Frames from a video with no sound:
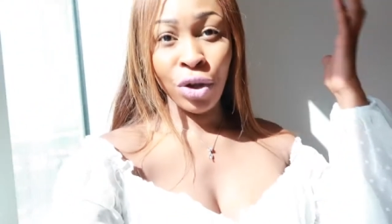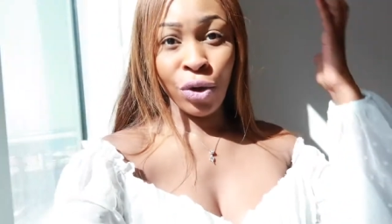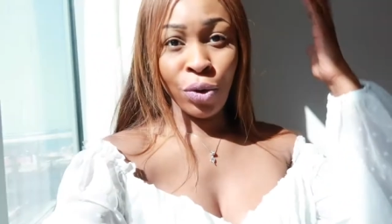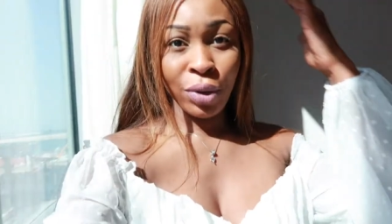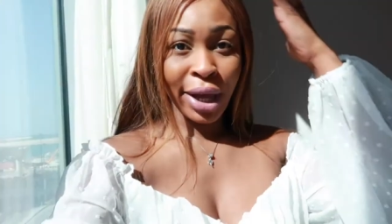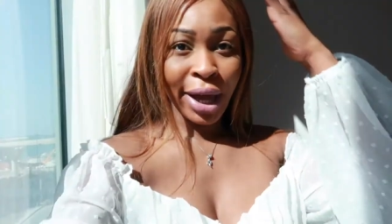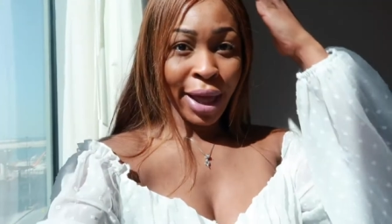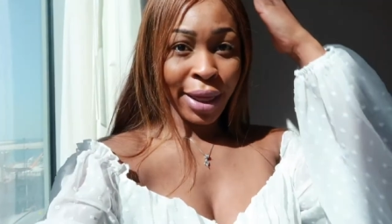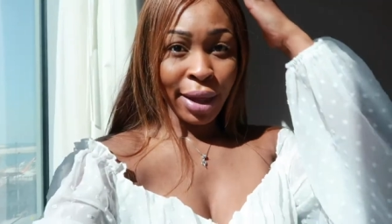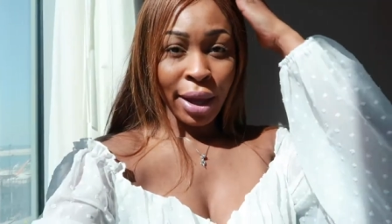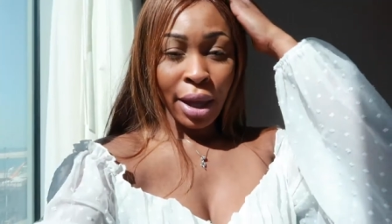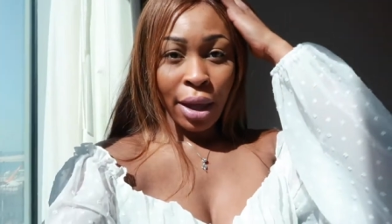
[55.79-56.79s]
know that
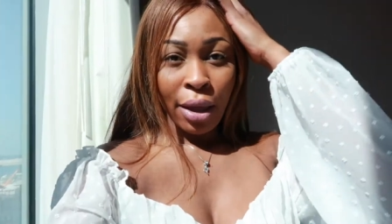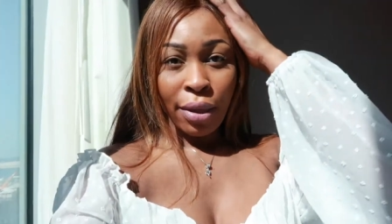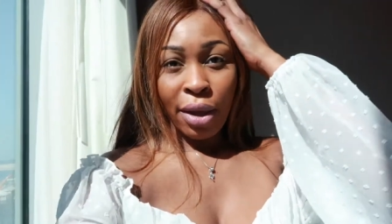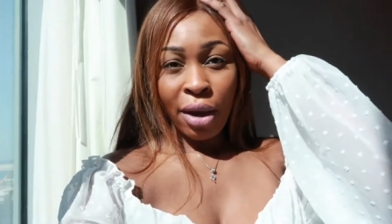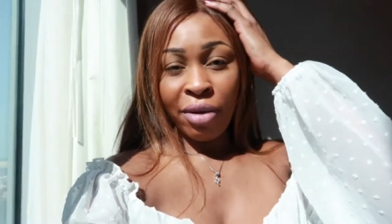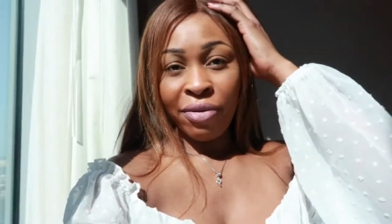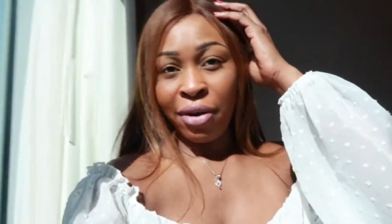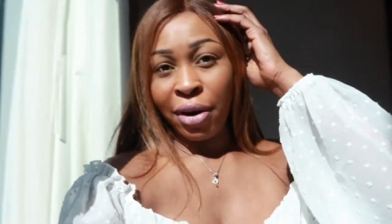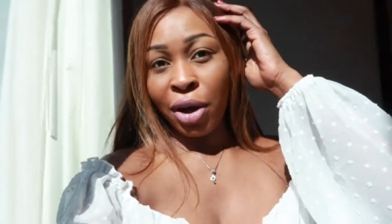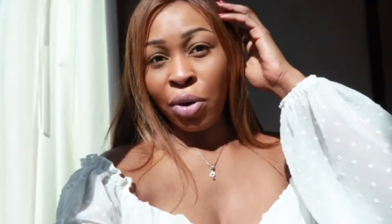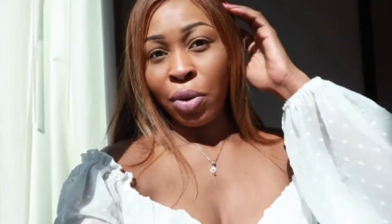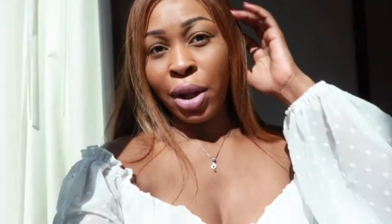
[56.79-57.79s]
they are
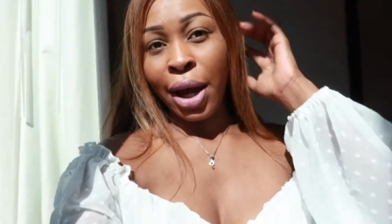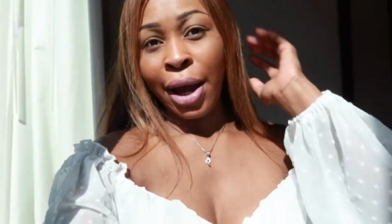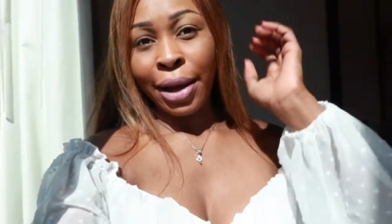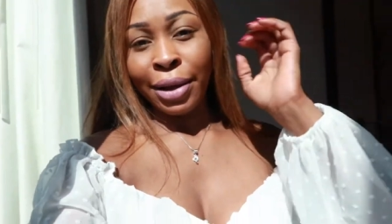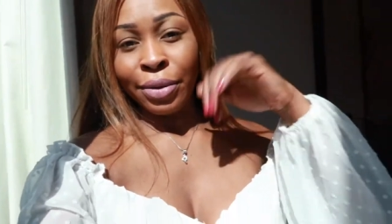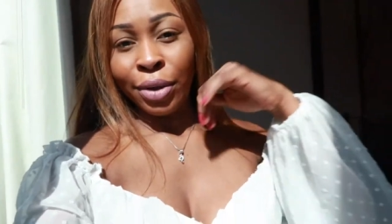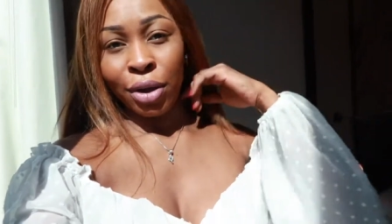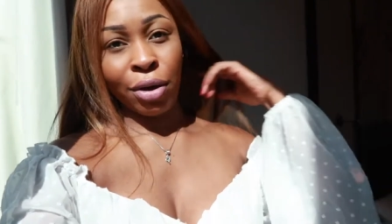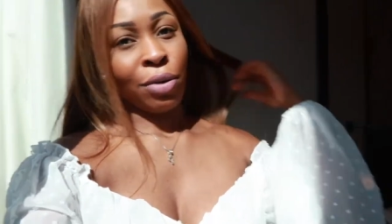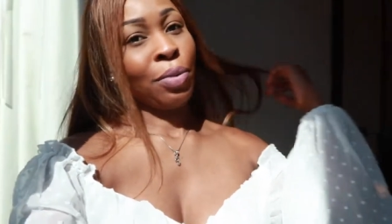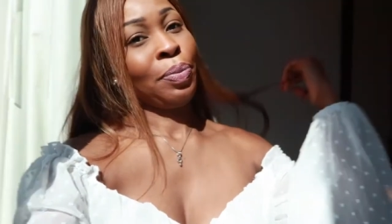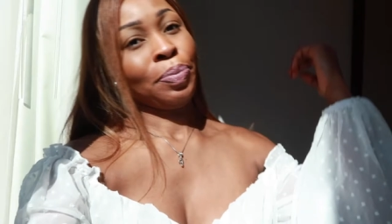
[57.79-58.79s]
very good at, you
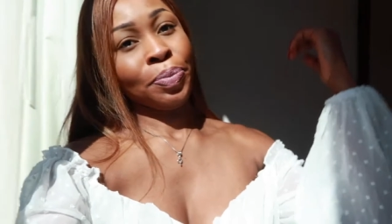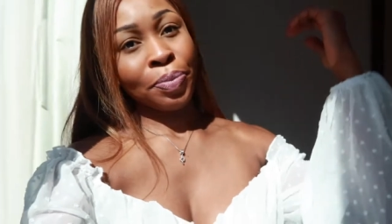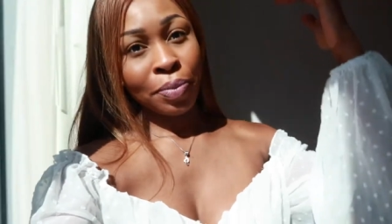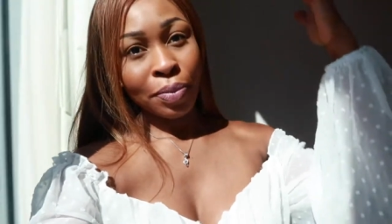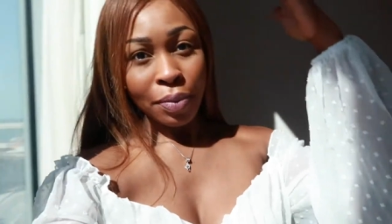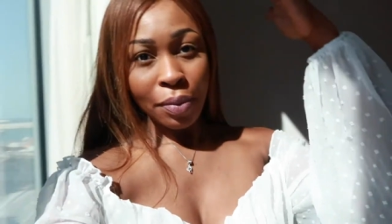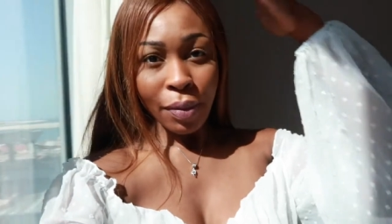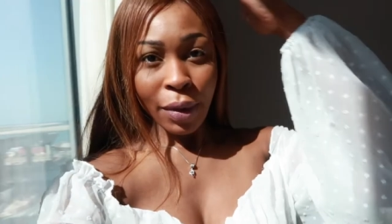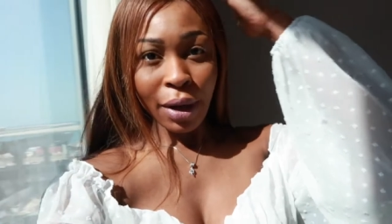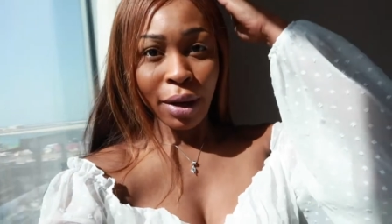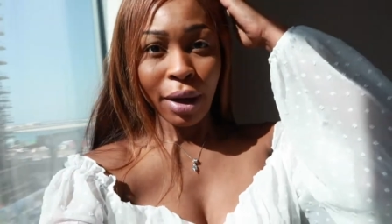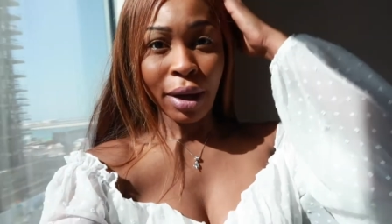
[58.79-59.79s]
know,
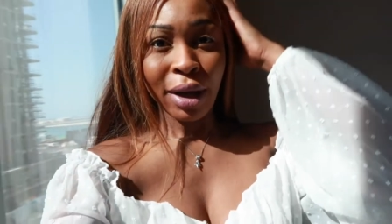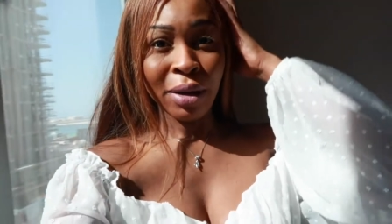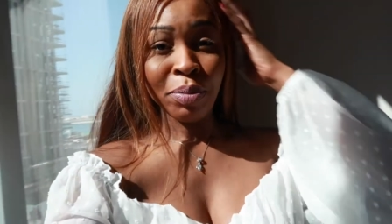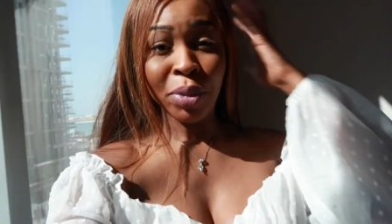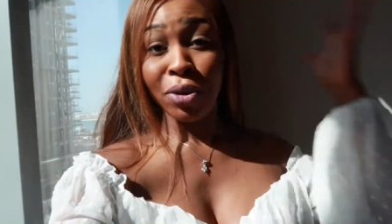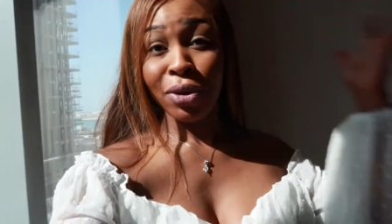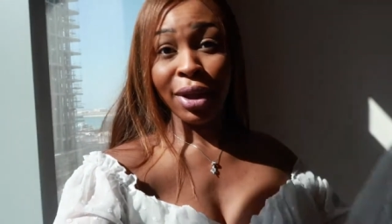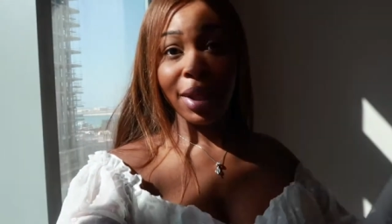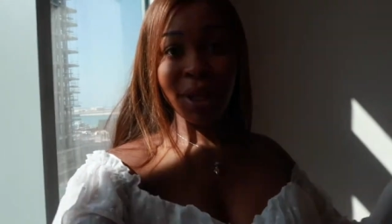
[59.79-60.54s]
um, building